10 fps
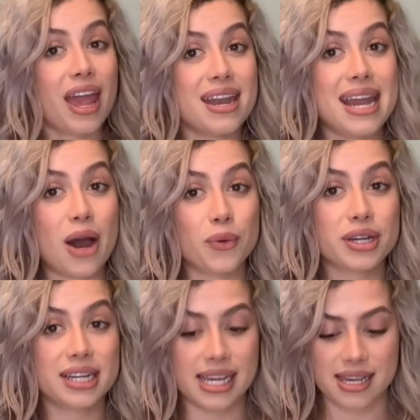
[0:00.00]
Now we're
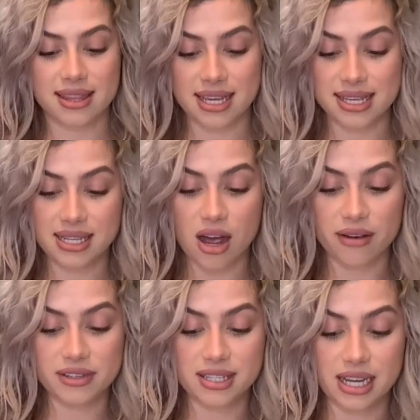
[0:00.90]
gonna eat these.
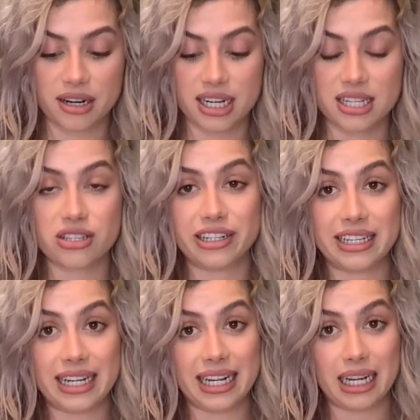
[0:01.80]
Obviously, I already
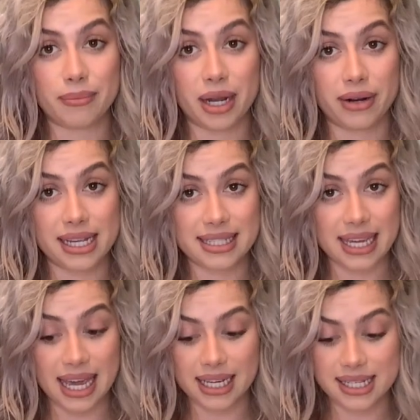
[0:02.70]
started eating my rice
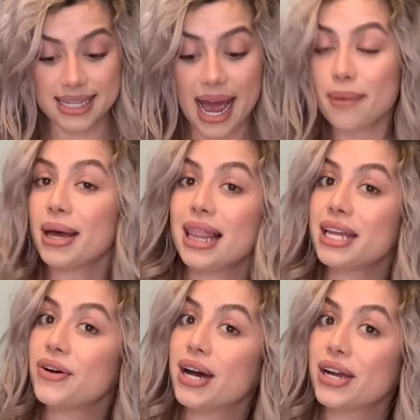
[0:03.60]
cake because I'm a
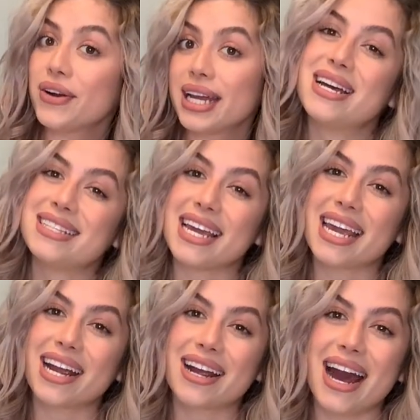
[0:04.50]
little hungry. Take
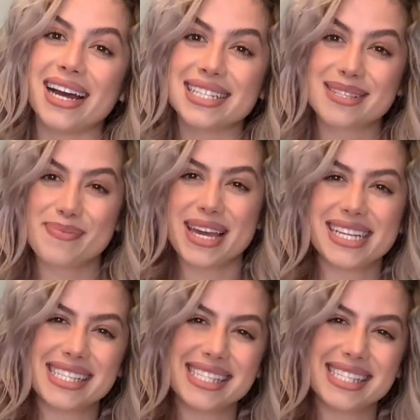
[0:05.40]
care, guys. Peace.